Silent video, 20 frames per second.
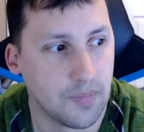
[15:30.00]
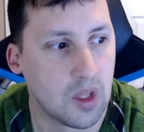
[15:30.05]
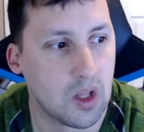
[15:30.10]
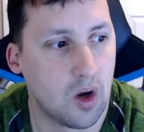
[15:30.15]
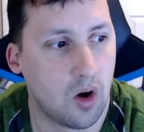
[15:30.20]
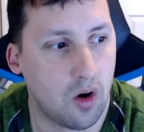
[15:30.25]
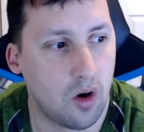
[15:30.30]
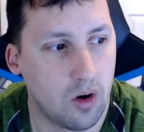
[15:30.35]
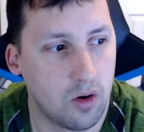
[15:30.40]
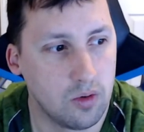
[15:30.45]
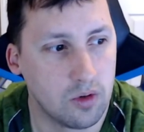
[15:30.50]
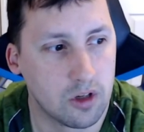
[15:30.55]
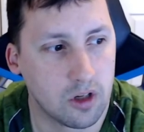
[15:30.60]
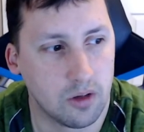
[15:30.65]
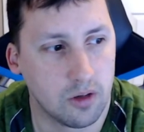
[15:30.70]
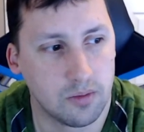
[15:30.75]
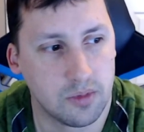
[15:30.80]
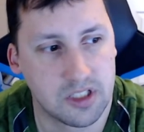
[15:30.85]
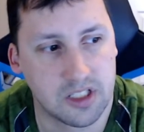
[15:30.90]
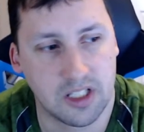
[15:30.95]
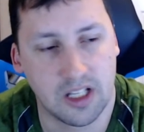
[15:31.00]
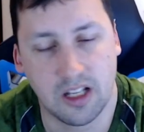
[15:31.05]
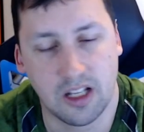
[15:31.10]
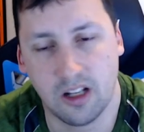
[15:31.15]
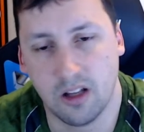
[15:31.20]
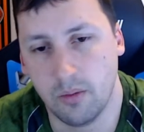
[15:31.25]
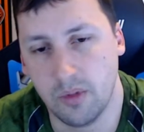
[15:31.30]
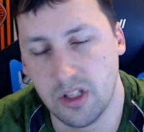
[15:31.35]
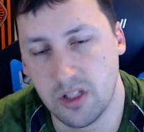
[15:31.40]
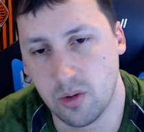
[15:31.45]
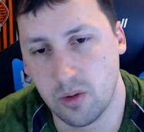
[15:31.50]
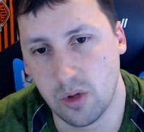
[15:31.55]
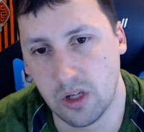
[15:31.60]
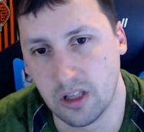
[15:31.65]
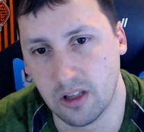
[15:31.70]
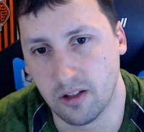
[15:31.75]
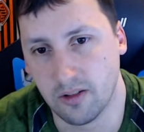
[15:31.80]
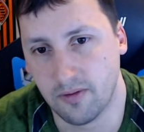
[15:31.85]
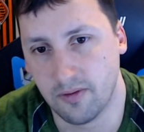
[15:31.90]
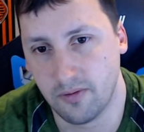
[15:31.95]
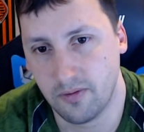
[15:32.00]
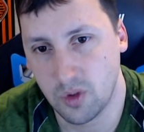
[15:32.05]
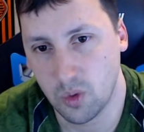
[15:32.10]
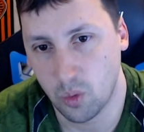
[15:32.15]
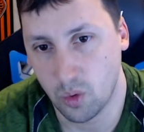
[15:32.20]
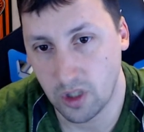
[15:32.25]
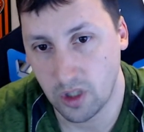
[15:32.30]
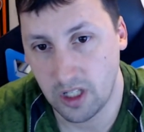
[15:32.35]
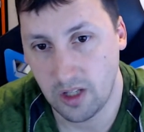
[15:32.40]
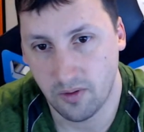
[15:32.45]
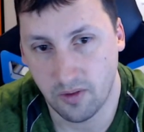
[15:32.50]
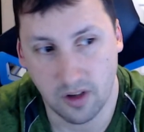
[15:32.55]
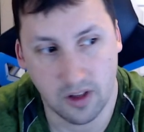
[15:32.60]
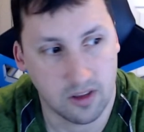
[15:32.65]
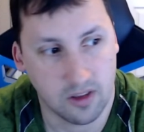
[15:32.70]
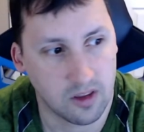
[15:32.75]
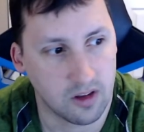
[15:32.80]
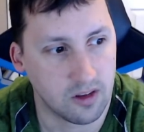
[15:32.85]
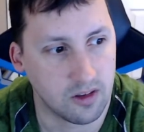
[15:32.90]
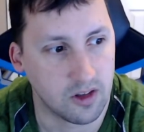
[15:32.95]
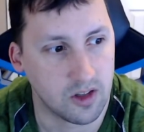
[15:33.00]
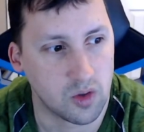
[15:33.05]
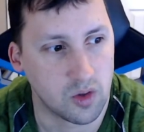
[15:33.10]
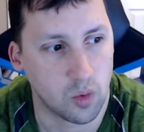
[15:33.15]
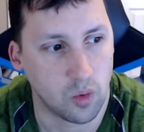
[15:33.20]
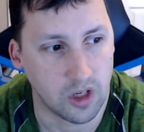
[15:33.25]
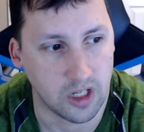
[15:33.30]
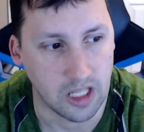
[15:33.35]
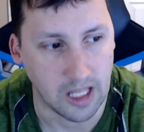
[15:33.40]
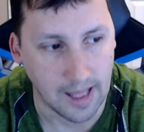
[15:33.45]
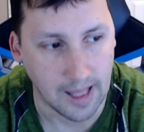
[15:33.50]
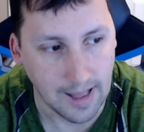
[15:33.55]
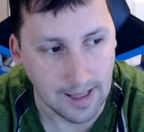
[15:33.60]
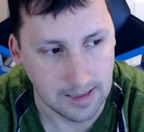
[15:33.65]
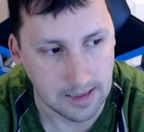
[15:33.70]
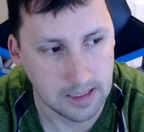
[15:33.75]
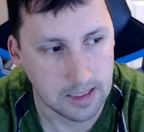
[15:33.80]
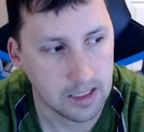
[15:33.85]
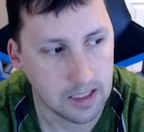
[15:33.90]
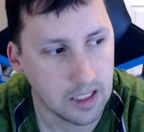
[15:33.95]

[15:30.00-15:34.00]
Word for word: All will come to Stadia between the 25th and the 28th.